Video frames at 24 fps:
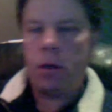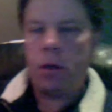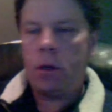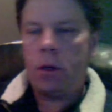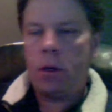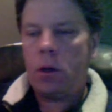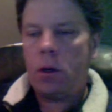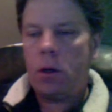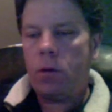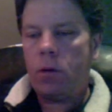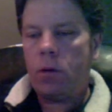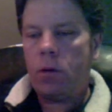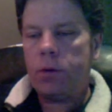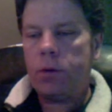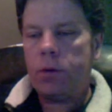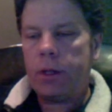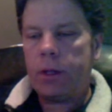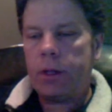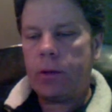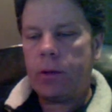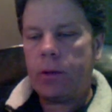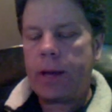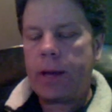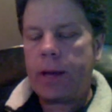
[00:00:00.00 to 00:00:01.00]
over to the
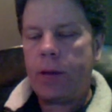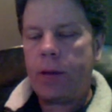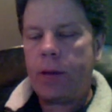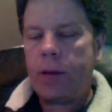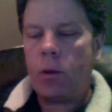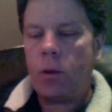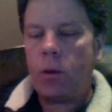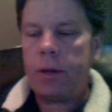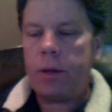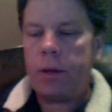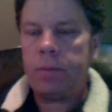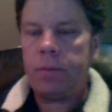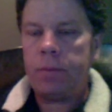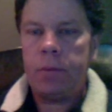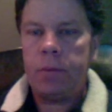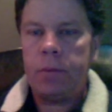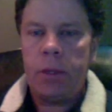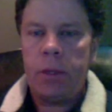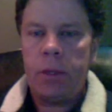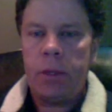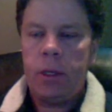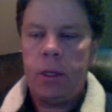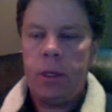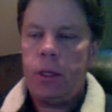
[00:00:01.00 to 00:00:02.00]
right one,
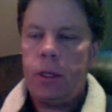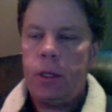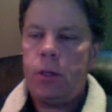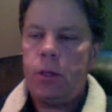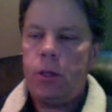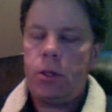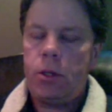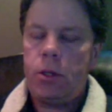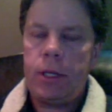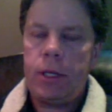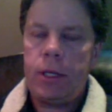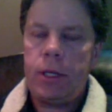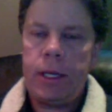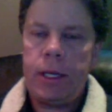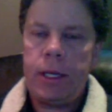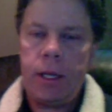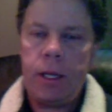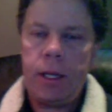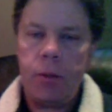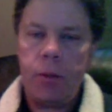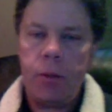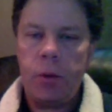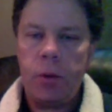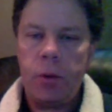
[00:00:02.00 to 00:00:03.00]
you should end
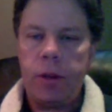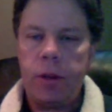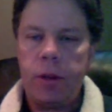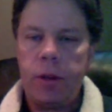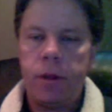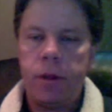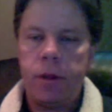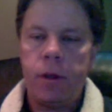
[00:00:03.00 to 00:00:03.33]
up with